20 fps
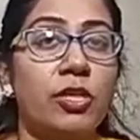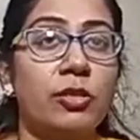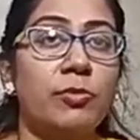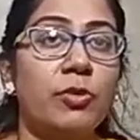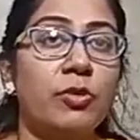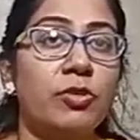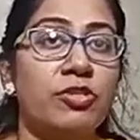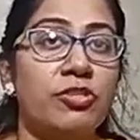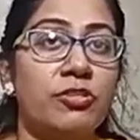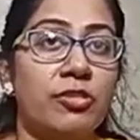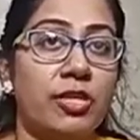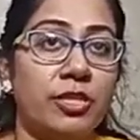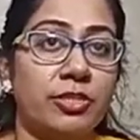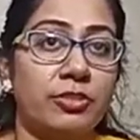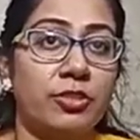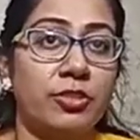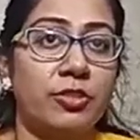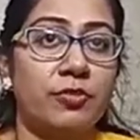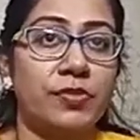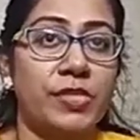about
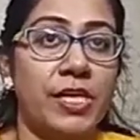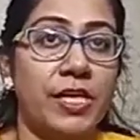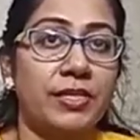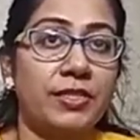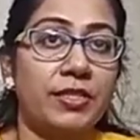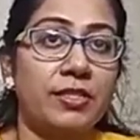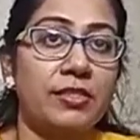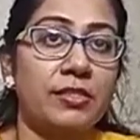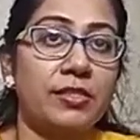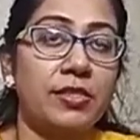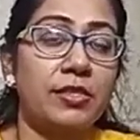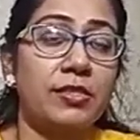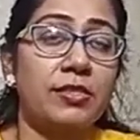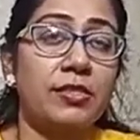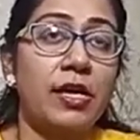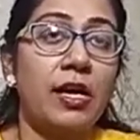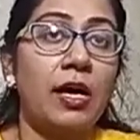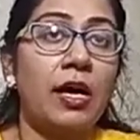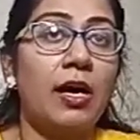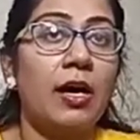structure of sentences,
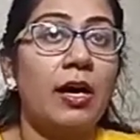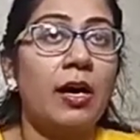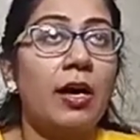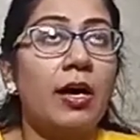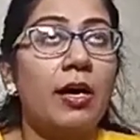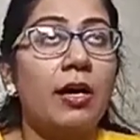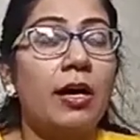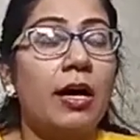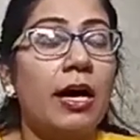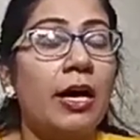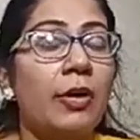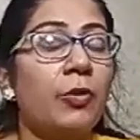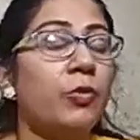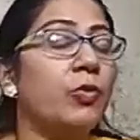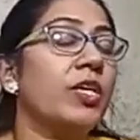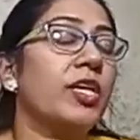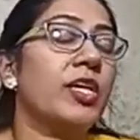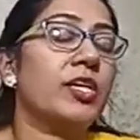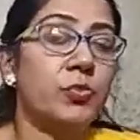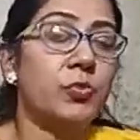how
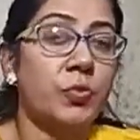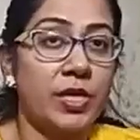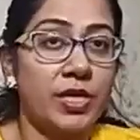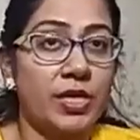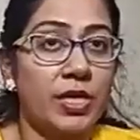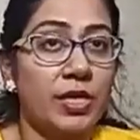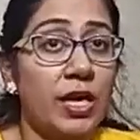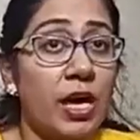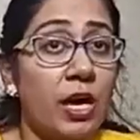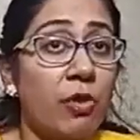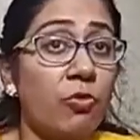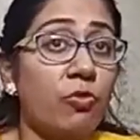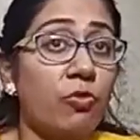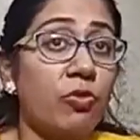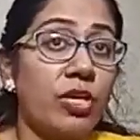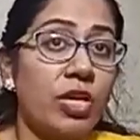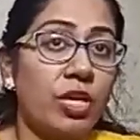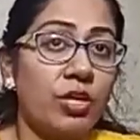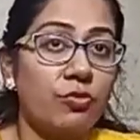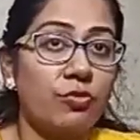we are speaking, how
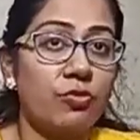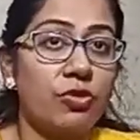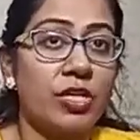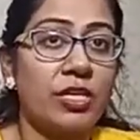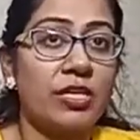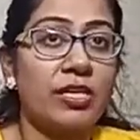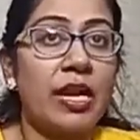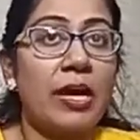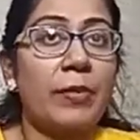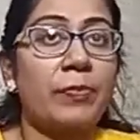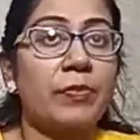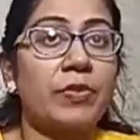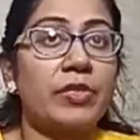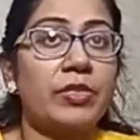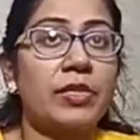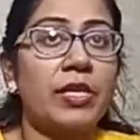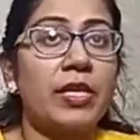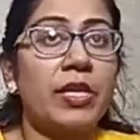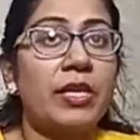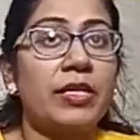we are using grammar.
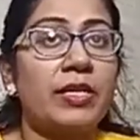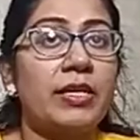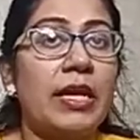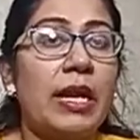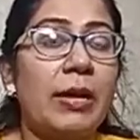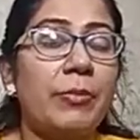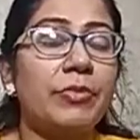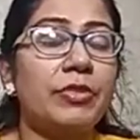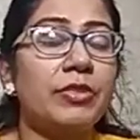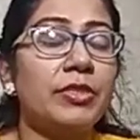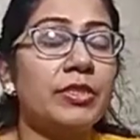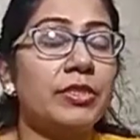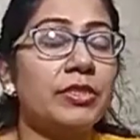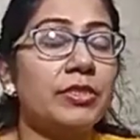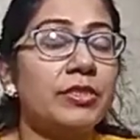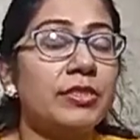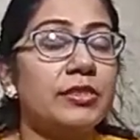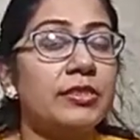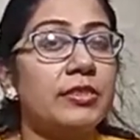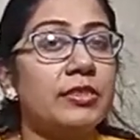Grammar
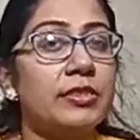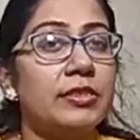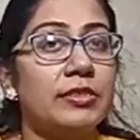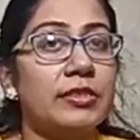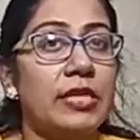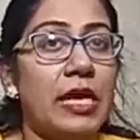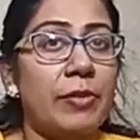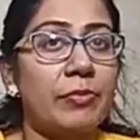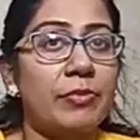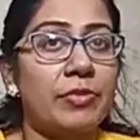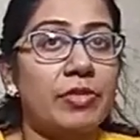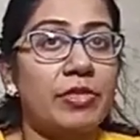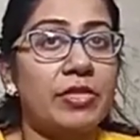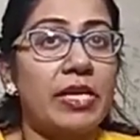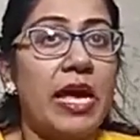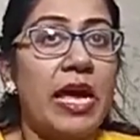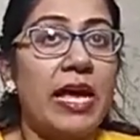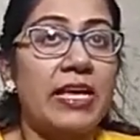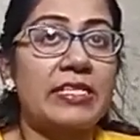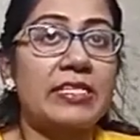
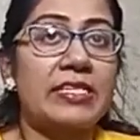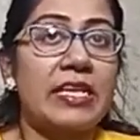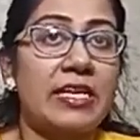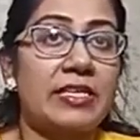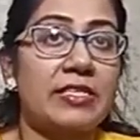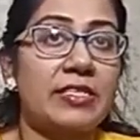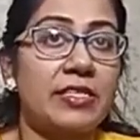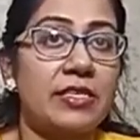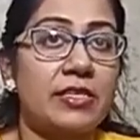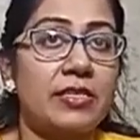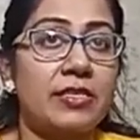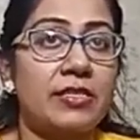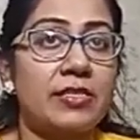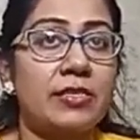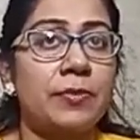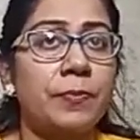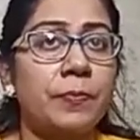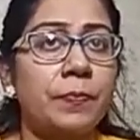has tenses,